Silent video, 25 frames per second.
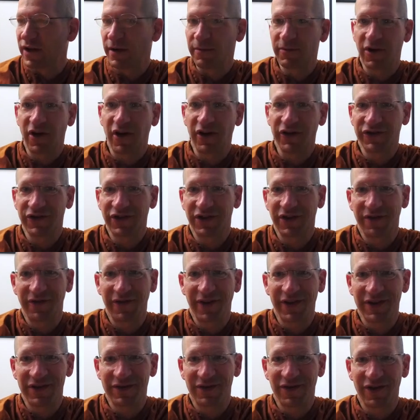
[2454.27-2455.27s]
causing an
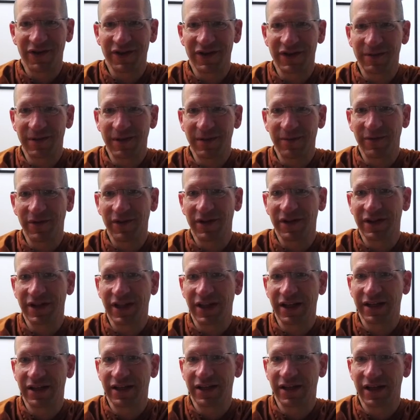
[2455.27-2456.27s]
offense for all these people, and
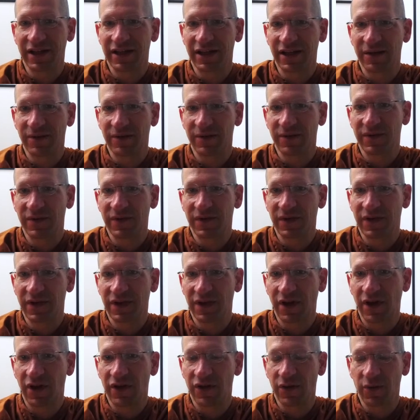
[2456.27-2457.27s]
then
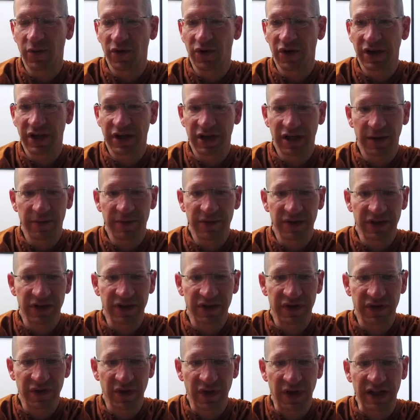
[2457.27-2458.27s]
all the worrying comes
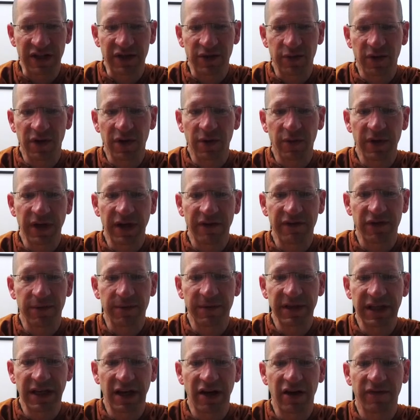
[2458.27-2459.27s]
in. So that's where we have to
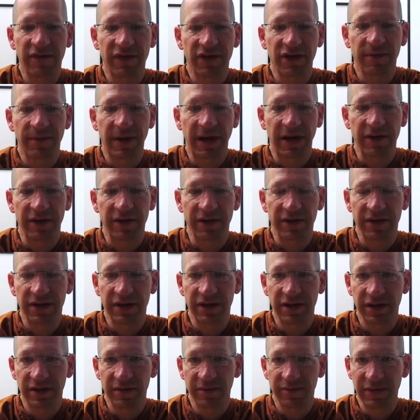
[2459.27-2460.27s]
be careful about
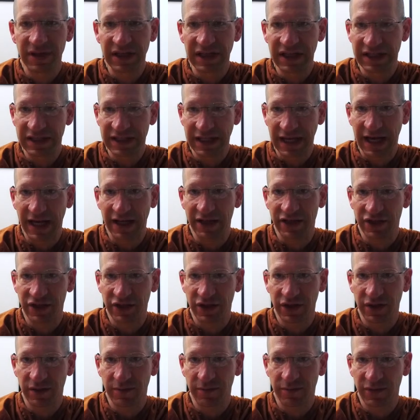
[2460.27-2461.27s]
being attached
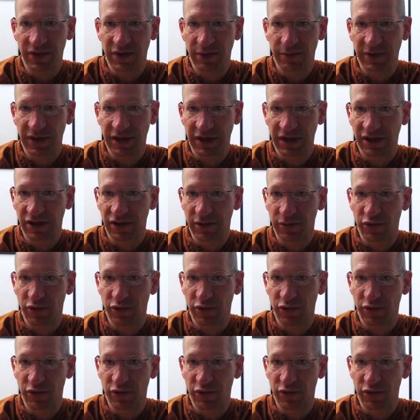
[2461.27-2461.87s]
to the particular